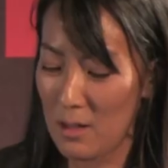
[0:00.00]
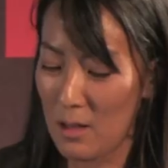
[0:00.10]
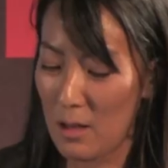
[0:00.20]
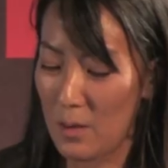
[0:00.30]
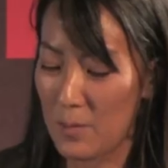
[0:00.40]

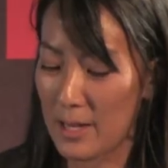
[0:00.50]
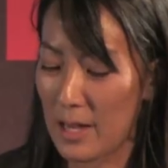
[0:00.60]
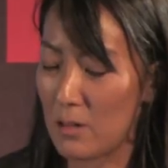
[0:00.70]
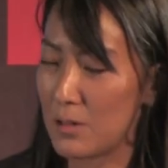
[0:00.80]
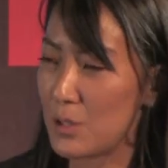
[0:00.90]
um, the
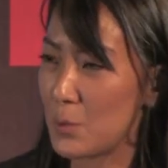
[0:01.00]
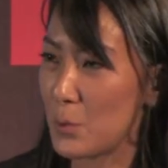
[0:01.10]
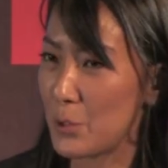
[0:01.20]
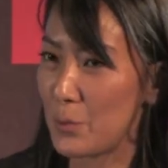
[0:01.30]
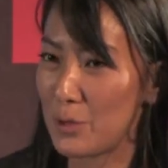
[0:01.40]
Catalyst
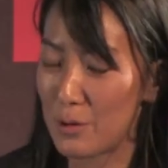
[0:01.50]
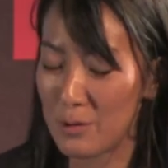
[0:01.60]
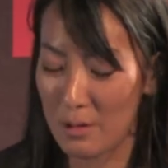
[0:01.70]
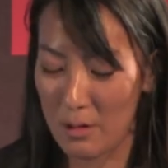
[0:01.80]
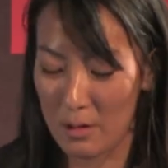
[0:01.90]
Award
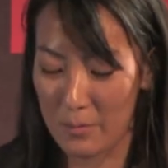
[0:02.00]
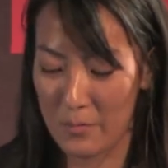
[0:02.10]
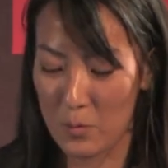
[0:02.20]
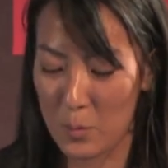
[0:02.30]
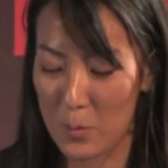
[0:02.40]
winner, um,
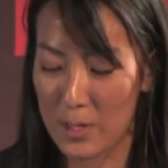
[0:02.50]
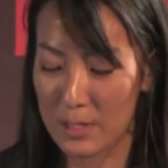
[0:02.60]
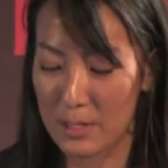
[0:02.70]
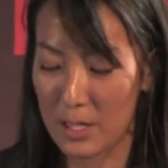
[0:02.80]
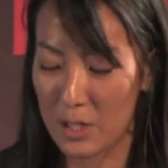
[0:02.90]
from her
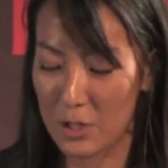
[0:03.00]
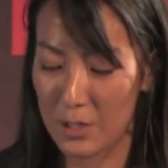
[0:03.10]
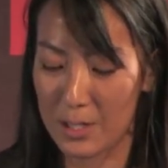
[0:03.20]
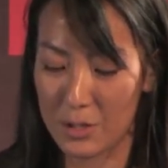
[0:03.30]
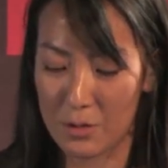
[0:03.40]
presentation
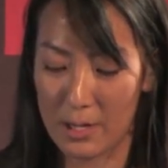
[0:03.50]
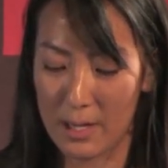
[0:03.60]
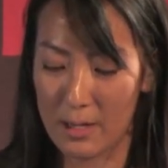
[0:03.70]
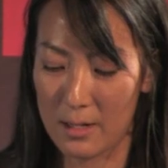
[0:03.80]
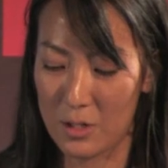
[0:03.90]

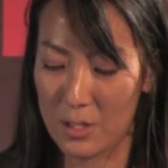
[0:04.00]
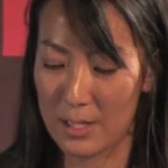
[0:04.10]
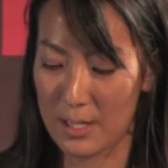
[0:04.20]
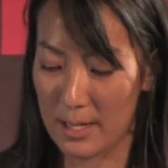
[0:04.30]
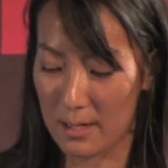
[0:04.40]
yesterday. She
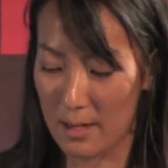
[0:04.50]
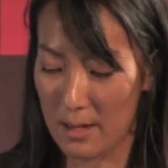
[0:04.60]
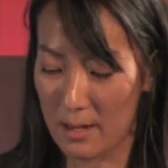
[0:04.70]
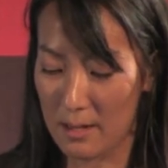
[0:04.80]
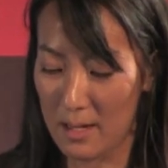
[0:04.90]
said,
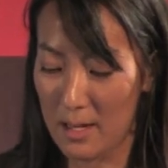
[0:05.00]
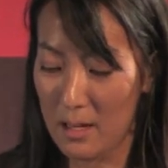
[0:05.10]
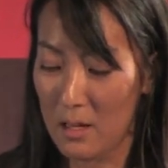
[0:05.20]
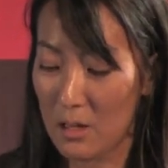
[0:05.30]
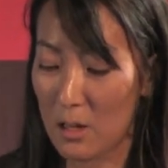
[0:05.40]
uh,
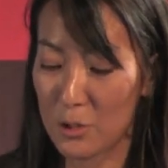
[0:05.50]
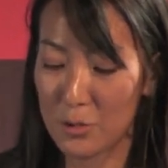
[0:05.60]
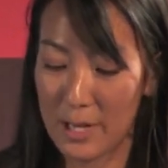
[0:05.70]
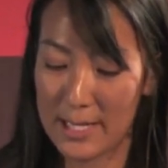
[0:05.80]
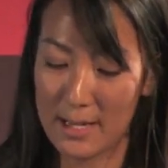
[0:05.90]

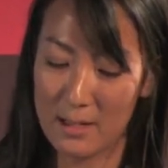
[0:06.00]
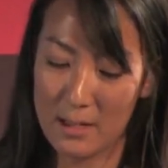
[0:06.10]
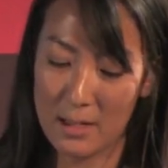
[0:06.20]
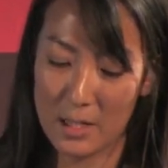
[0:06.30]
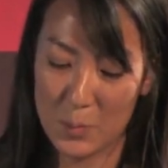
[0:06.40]
cultural
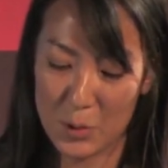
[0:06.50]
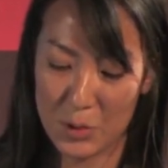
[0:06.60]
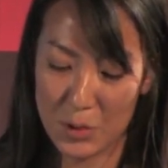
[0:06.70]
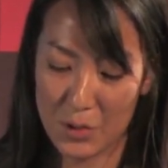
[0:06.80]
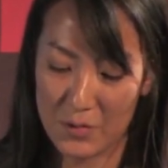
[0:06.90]
identity is
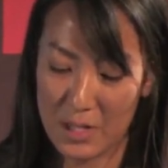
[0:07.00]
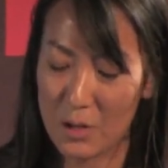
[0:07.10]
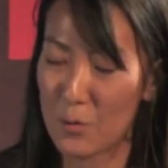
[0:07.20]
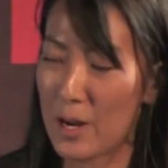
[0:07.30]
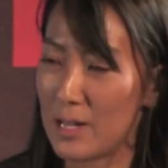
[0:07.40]
preserved in
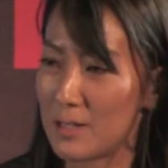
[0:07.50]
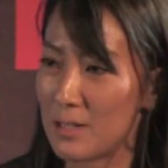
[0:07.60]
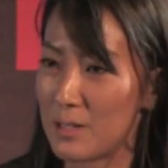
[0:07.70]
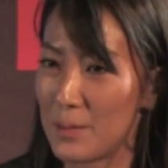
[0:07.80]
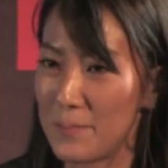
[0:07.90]
a writing
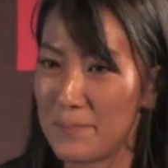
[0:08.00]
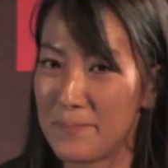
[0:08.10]
system.